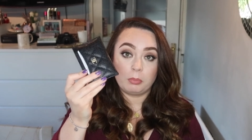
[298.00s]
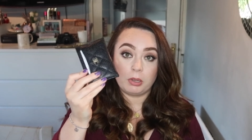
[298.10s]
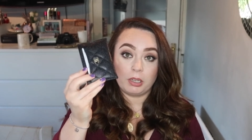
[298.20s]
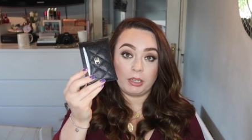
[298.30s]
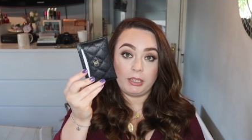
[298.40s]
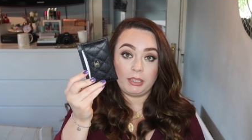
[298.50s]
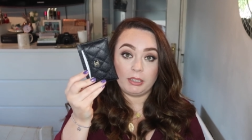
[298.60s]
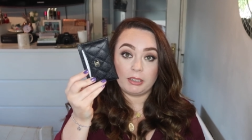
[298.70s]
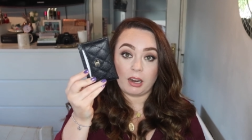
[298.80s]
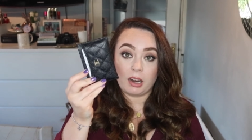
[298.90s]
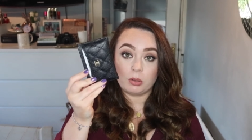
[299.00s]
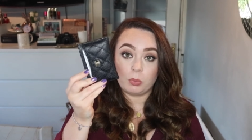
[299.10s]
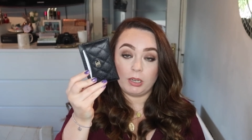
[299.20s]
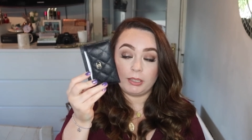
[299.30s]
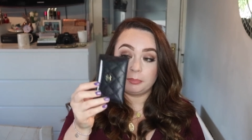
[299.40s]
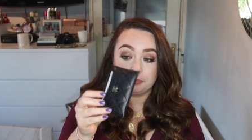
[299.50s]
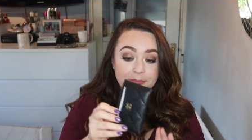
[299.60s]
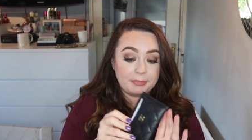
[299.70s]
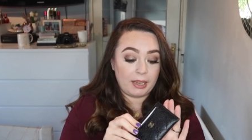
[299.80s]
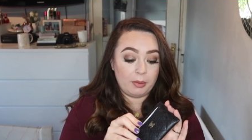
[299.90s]
My card wallet.
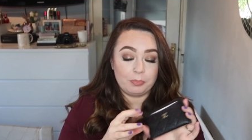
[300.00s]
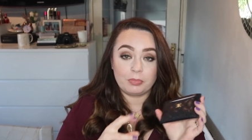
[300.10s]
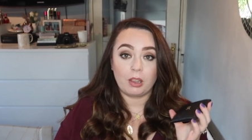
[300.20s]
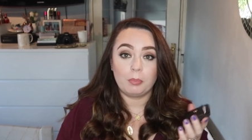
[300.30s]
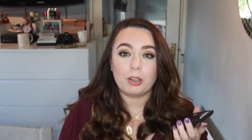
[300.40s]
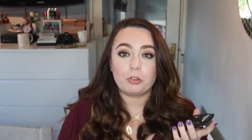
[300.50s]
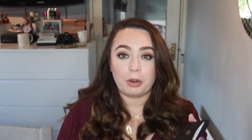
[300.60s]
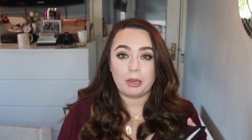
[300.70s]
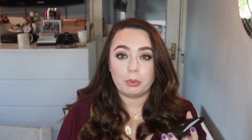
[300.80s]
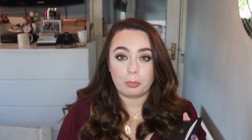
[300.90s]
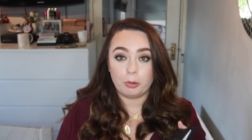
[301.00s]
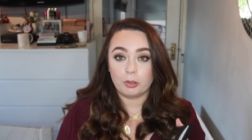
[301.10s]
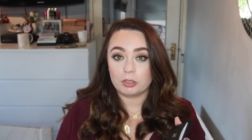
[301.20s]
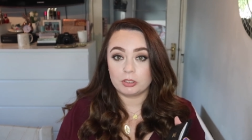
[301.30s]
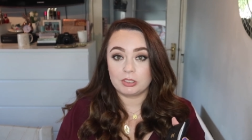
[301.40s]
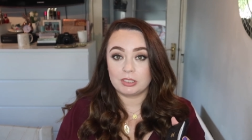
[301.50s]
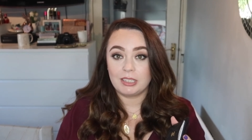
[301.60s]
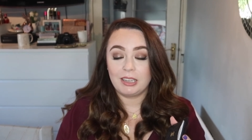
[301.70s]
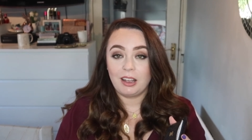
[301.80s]
Um, I'm not great with a purse.